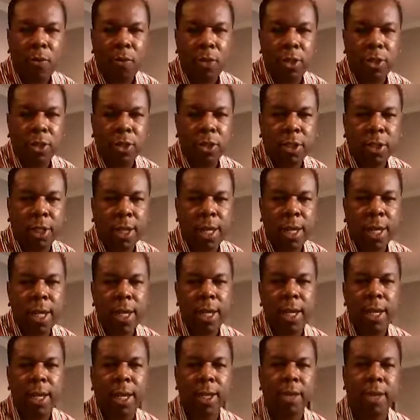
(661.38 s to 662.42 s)
what you
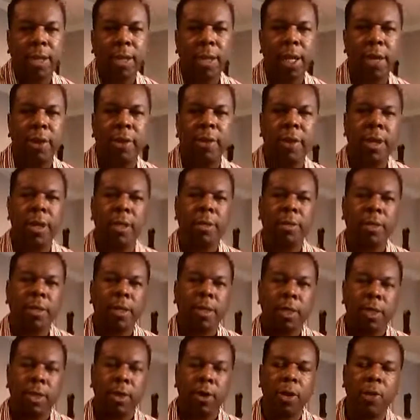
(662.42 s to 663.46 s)
see, share
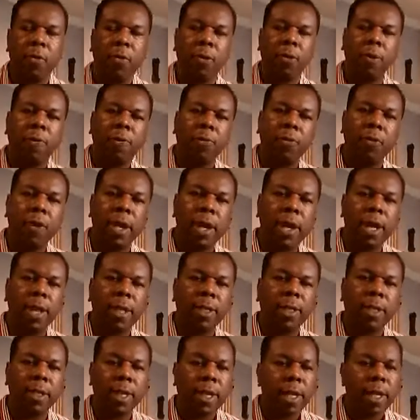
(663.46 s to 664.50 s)
it with your
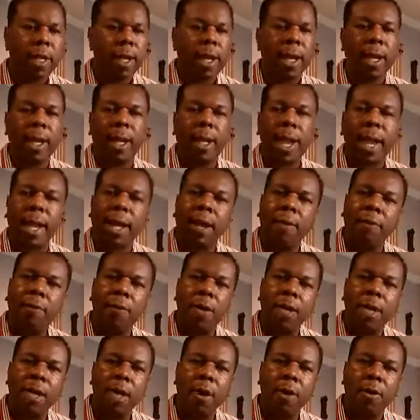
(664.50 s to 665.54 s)
friends, and like our
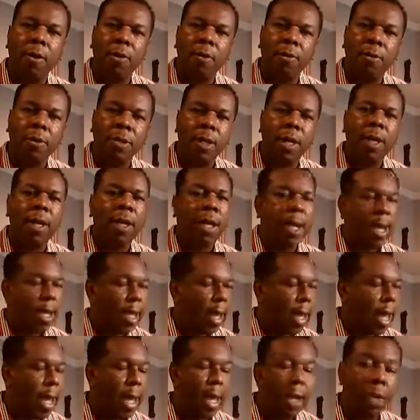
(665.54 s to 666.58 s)
videos. And
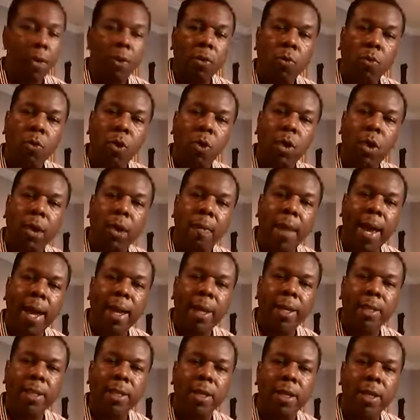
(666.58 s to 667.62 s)
hey, we'll come back
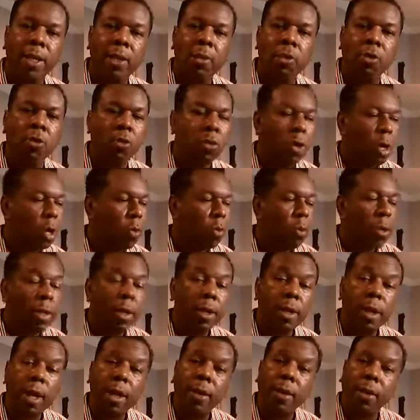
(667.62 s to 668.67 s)
and see you with
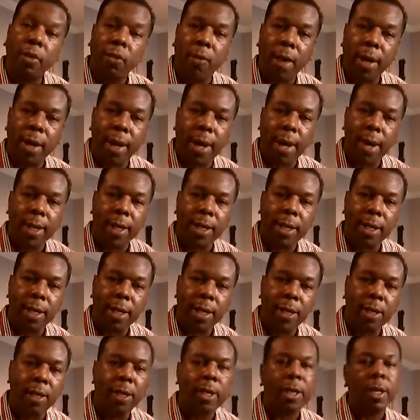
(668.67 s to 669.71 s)
another great
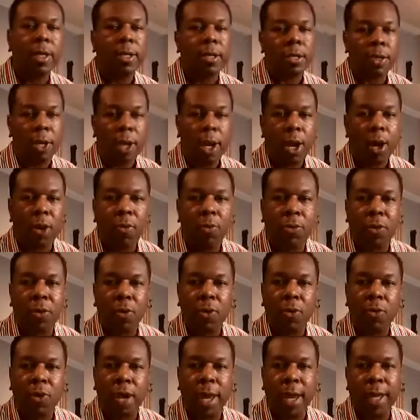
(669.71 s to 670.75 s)
idea to help
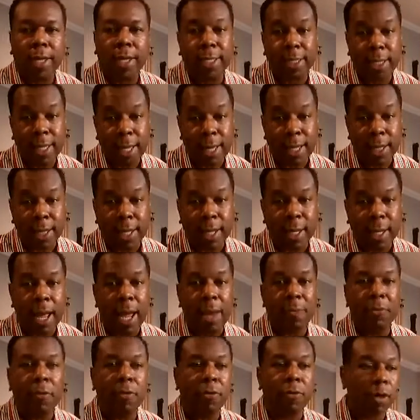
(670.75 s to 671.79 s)
you extend the
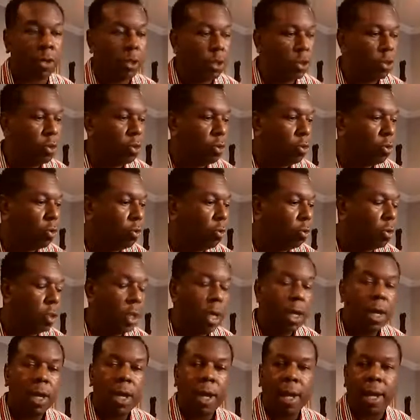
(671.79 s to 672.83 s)
life of your shoes
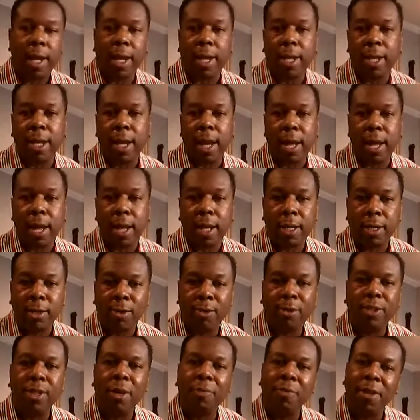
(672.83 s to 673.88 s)
and do
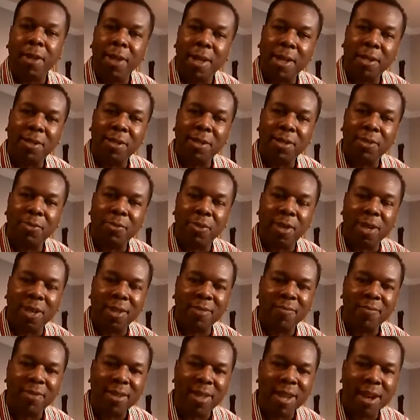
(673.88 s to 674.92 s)
something else as well.
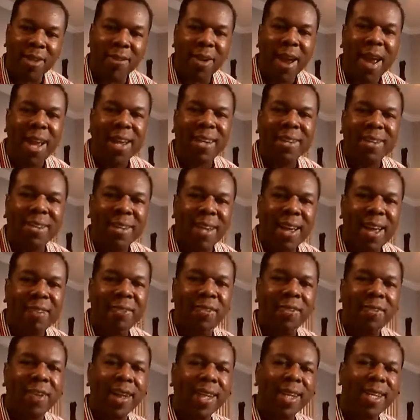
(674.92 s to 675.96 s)
All right? Have a
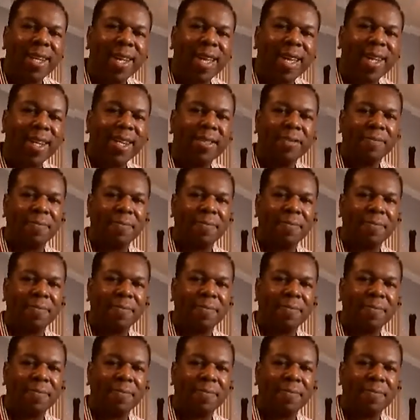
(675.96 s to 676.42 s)
great day.